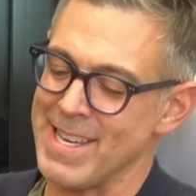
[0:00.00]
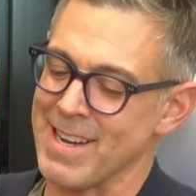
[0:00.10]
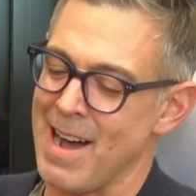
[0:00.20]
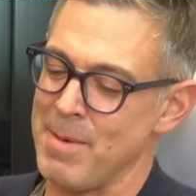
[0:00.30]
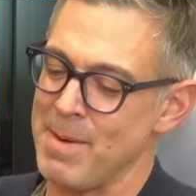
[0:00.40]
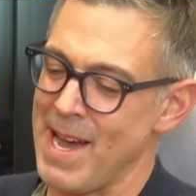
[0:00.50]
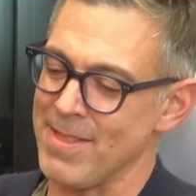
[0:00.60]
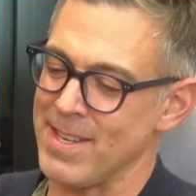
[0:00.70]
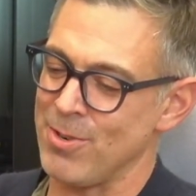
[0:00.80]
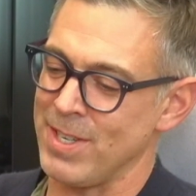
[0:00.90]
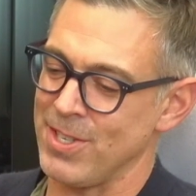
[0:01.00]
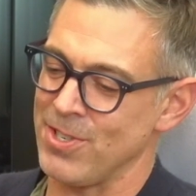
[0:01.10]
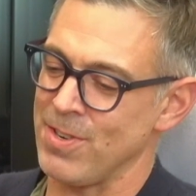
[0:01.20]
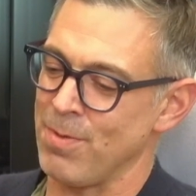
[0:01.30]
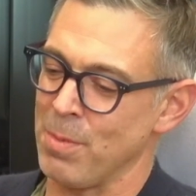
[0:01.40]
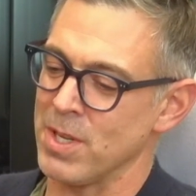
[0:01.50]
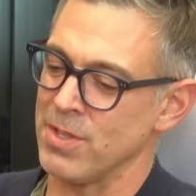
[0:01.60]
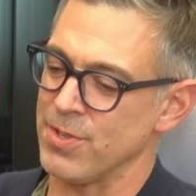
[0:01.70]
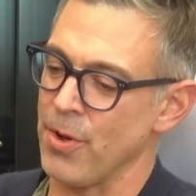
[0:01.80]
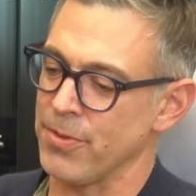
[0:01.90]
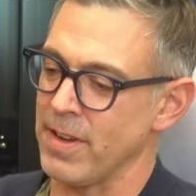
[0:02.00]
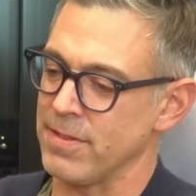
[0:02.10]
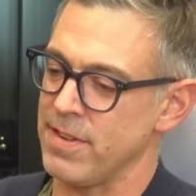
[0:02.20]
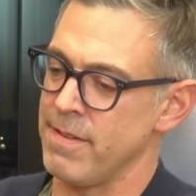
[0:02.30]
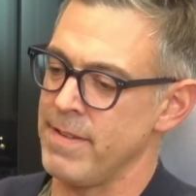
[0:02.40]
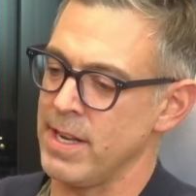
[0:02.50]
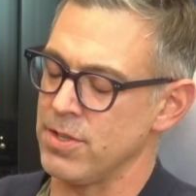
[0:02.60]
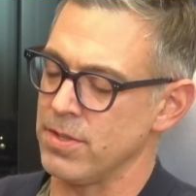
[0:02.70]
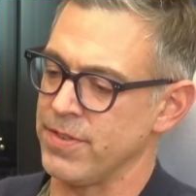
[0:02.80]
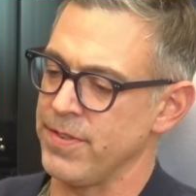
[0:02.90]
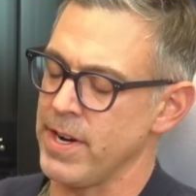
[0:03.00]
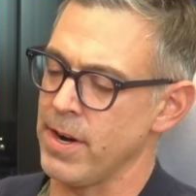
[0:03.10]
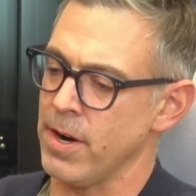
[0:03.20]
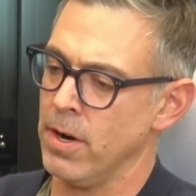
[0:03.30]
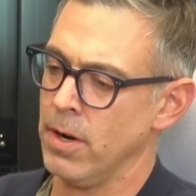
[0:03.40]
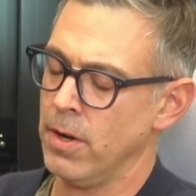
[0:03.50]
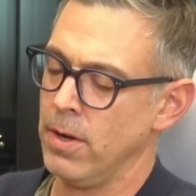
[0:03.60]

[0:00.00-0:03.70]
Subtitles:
the comment about the transition from consulting to the venture sphere.